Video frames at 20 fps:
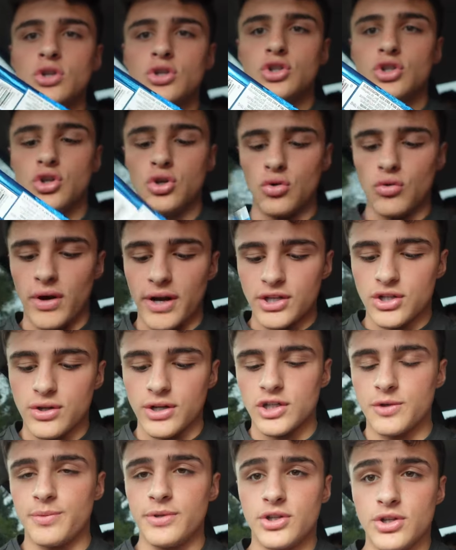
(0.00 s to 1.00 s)
Two Rice
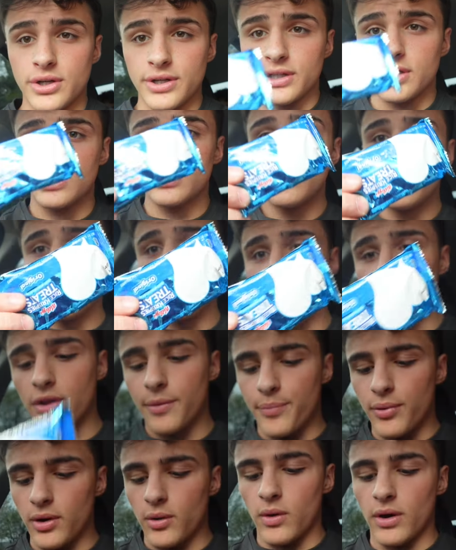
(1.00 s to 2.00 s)
Krispie treats for the
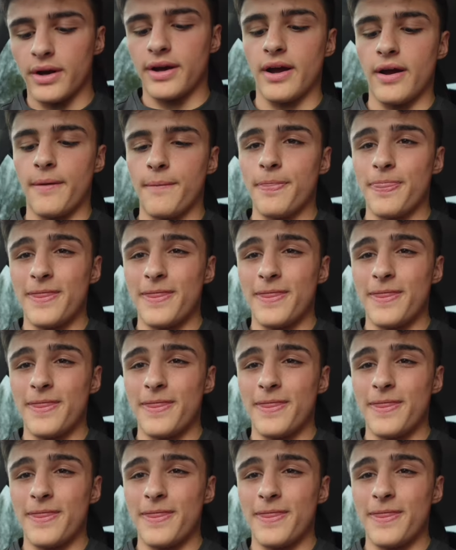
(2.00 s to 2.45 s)
pre-workout